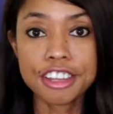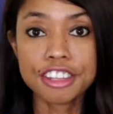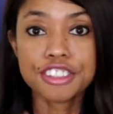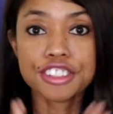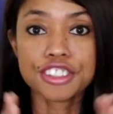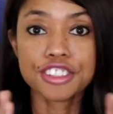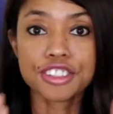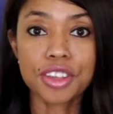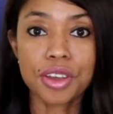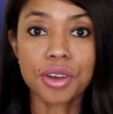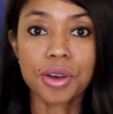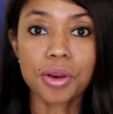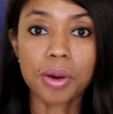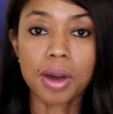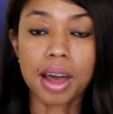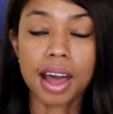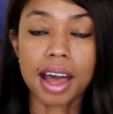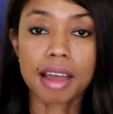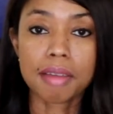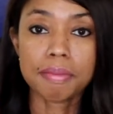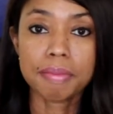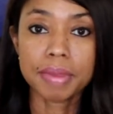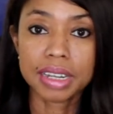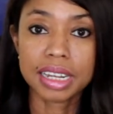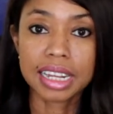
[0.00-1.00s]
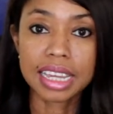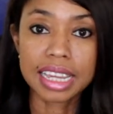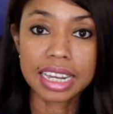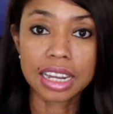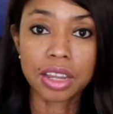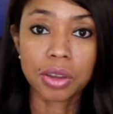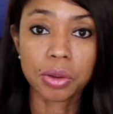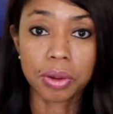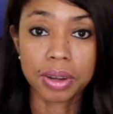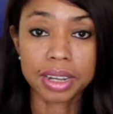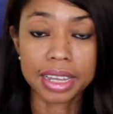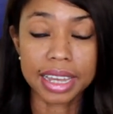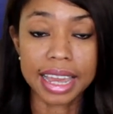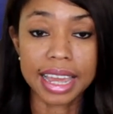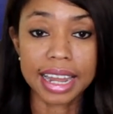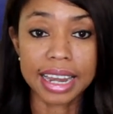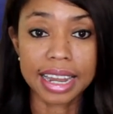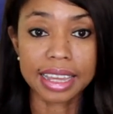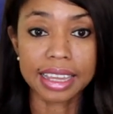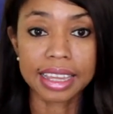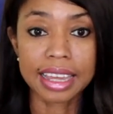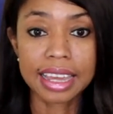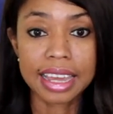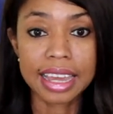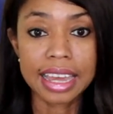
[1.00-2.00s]
So I've been eating
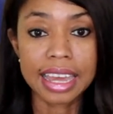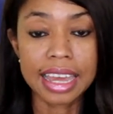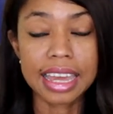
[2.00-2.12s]
organic,